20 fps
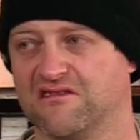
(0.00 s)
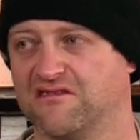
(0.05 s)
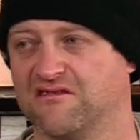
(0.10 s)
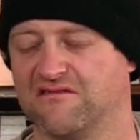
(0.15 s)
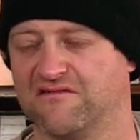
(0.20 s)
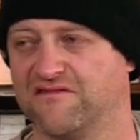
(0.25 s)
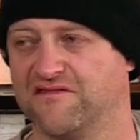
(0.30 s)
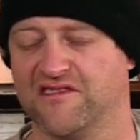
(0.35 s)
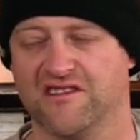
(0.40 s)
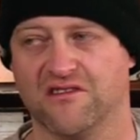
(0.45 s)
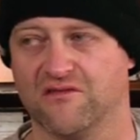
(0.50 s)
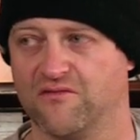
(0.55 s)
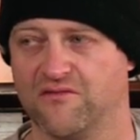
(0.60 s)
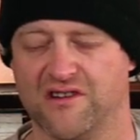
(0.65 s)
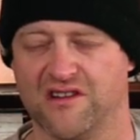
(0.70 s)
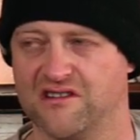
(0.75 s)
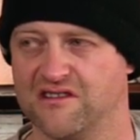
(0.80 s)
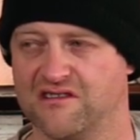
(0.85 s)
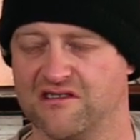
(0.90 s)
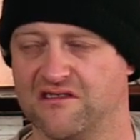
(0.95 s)
It's fucking
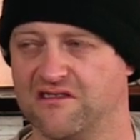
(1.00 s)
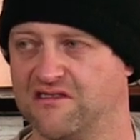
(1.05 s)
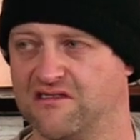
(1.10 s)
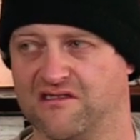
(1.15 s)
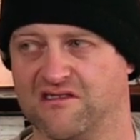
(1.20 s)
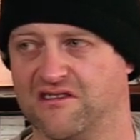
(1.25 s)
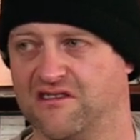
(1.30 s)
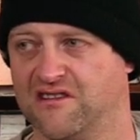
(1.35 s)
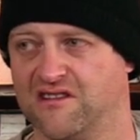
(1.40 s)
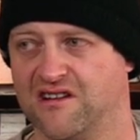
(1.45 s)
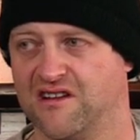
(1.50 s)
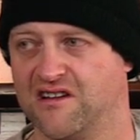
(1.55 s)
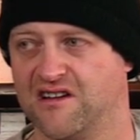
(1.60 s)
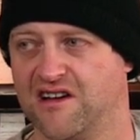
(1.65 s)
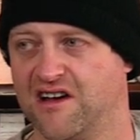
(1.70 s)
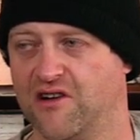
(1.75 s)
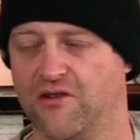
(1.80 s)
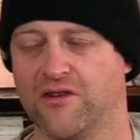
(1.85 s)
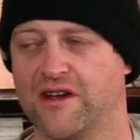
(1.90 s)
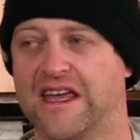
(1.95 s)
weird.
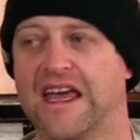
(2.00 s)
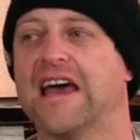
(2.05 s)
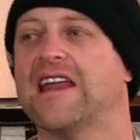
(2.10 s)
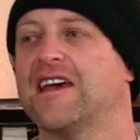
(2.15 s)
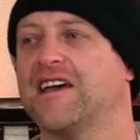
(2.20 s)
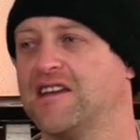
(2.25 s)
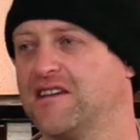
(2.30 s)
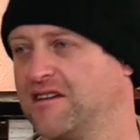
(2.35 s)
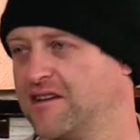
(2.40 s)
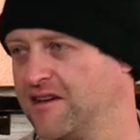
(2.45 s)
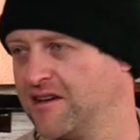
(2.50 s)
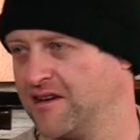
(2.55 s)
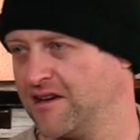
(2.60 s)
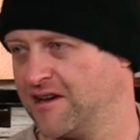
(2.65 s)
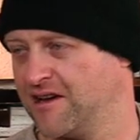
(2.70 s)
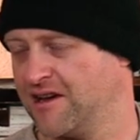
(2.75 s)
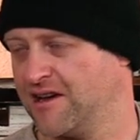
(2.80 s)
I don't get it.